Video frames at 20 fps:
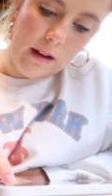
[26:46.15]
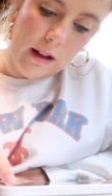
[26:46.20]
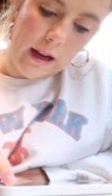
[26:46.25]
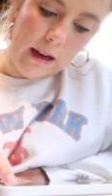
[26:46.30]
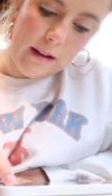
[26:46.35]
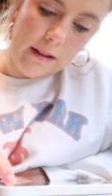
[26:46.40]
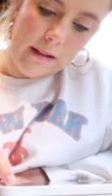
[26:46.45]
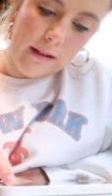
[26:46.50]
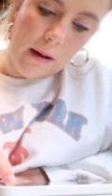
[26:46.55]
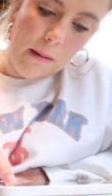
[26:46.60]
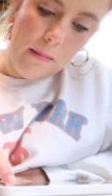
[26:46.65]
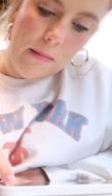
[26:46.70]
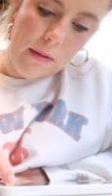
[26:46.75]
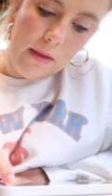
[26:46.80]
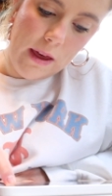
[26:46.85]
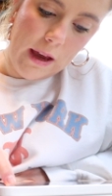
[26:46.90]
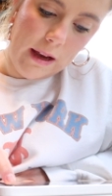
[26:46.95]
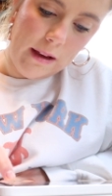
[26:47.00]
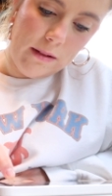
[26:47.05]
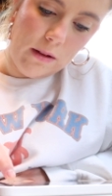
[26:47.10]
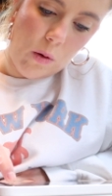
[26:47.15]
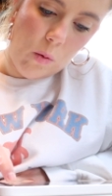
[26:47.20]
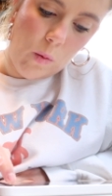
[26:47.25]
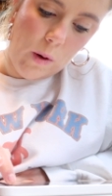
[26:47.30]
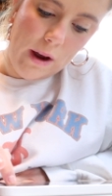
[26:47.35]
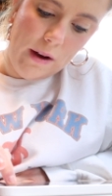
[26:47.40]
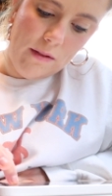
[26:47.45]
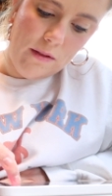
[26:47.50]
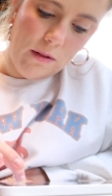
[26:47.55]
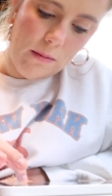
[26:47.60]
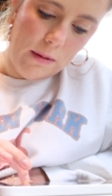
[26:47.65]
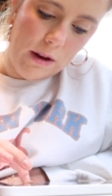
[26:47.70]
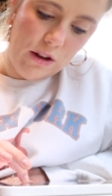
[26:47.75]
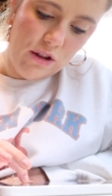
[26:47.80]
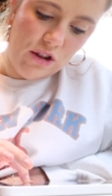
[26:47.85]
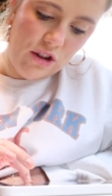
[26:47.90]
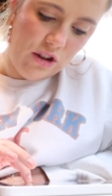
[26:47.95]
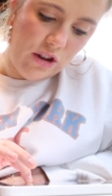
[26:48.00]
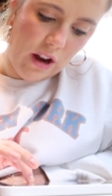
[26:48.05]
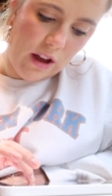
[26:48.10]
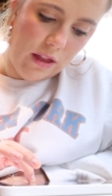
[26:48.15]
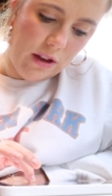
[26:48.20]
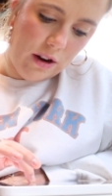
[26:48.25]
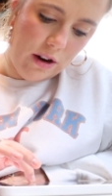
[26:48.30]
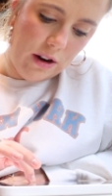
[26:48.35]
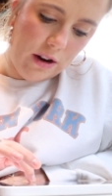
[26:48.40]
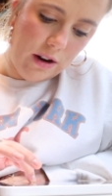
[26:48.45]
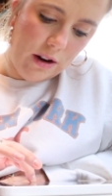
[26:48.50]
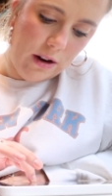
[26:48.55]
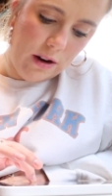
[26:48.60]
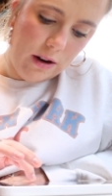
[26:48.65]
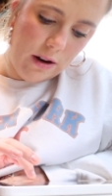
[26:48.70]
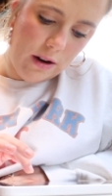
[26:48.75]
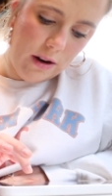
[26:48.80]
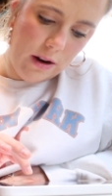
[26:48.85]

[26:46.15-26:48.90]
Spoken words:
like some things away from each other.